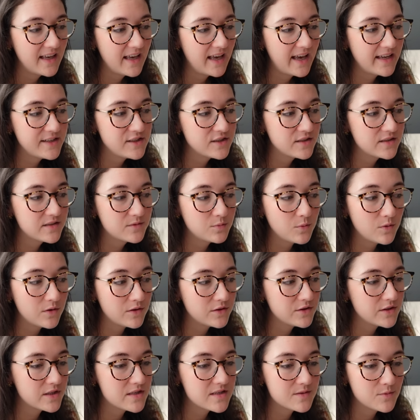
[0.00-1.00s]
I just
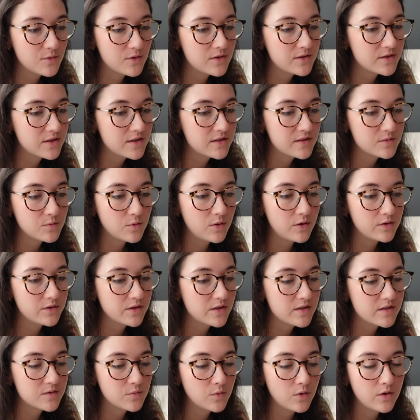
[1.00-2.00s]
swatch and swatch and
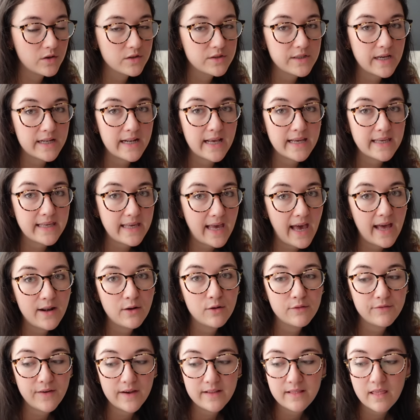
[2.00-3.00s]
swatch and swatch, and I
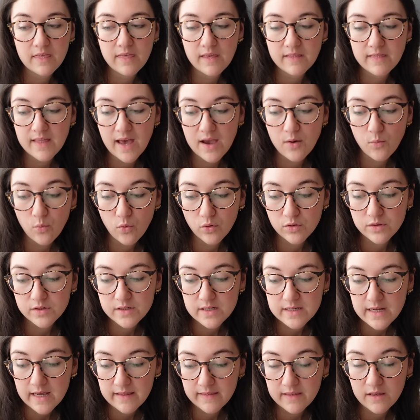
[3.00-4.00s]
cannot find the thing that I want
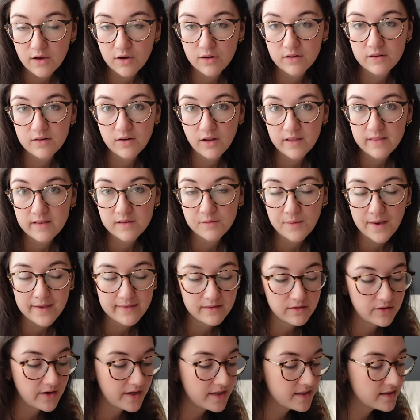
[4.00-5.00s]
to knit the
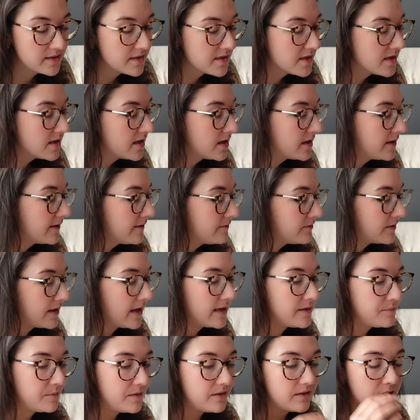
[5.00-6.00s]
sweater in.
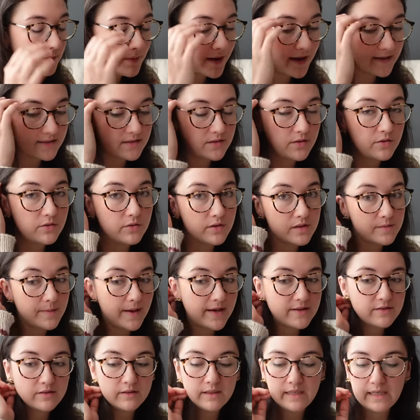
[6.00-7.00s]
It's been the past two
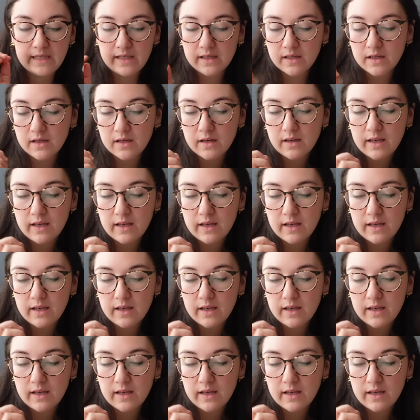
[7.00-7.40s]
especially.